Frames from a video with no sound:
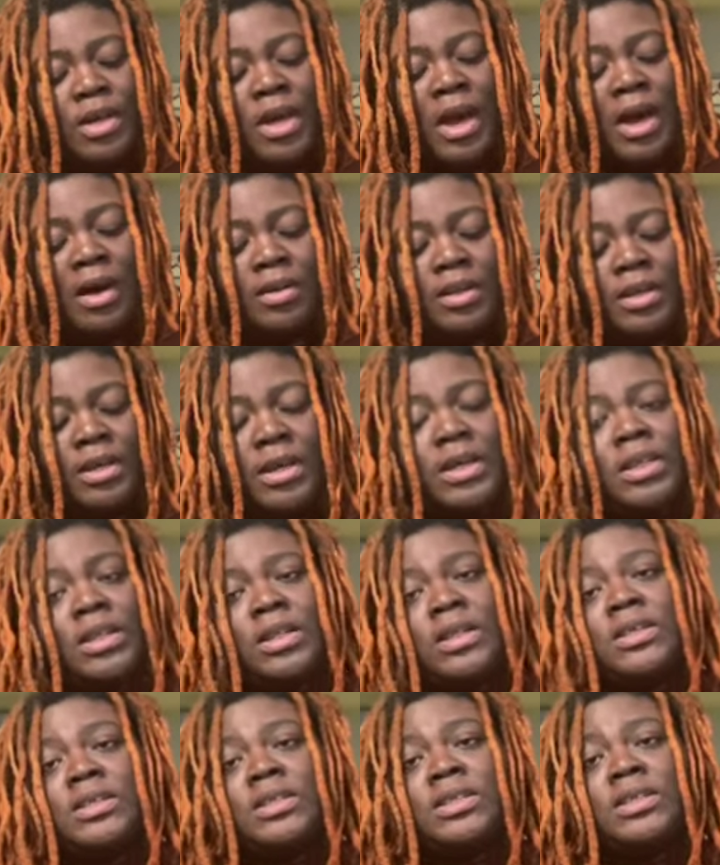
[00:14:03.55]
y'all only
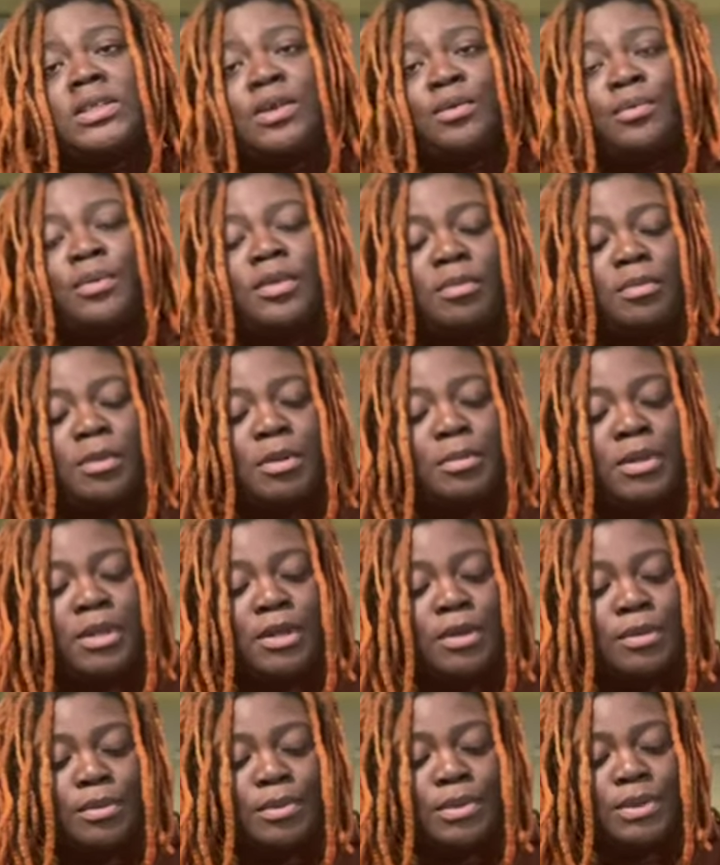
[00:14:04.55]
listen to the rhythm and
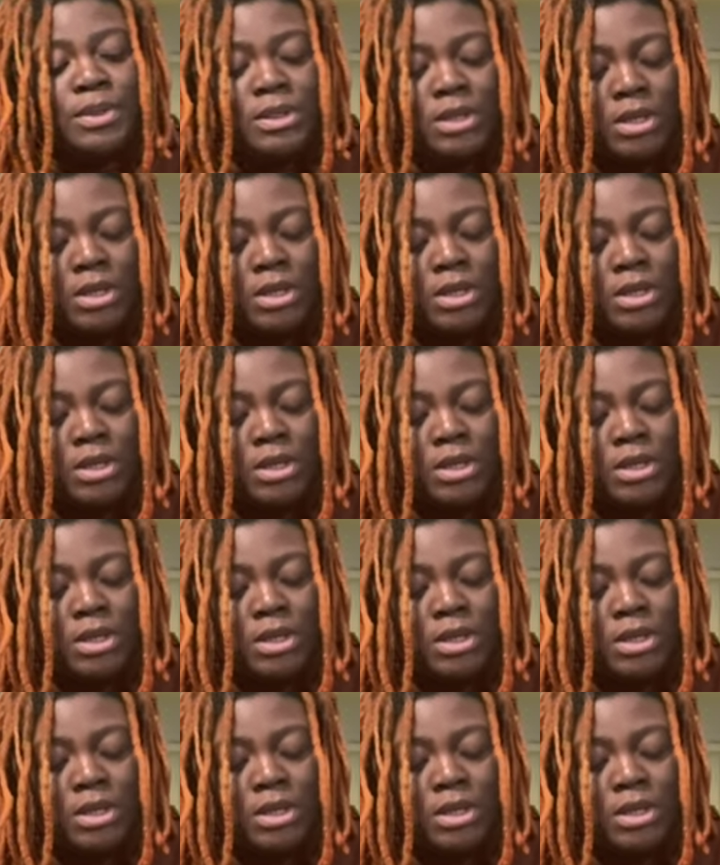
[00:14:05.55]
blues?